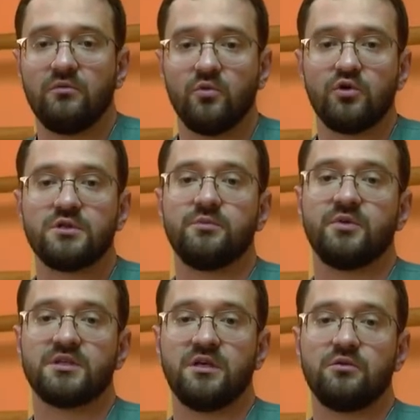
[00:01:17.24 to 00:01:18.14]
where you
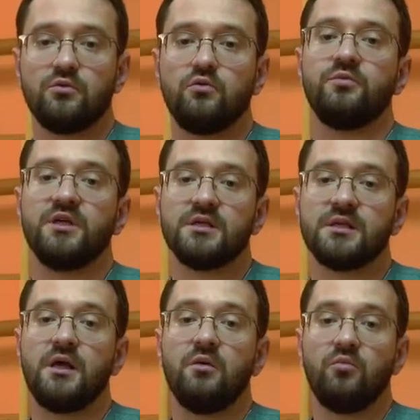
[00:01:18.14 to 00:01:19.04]
can put your hand
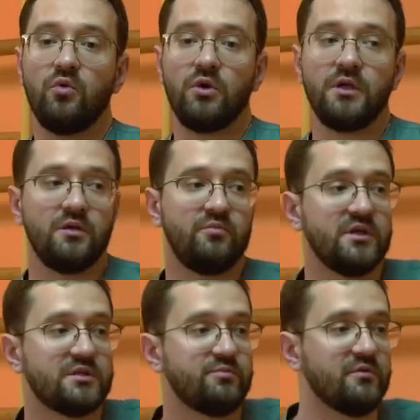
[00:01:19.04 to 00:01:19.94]
without pain and
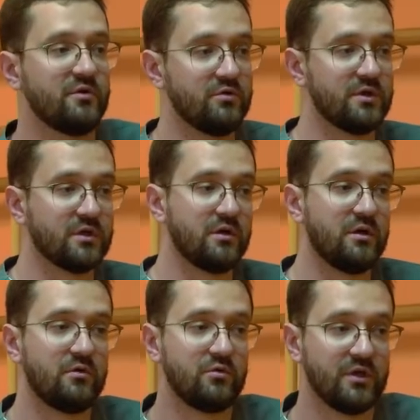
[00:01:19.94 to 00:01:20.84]
without turning to
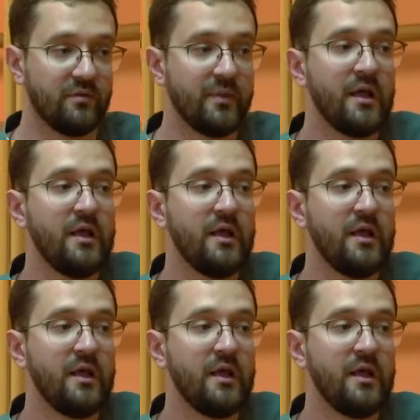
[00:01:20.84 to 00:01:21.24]
the hand.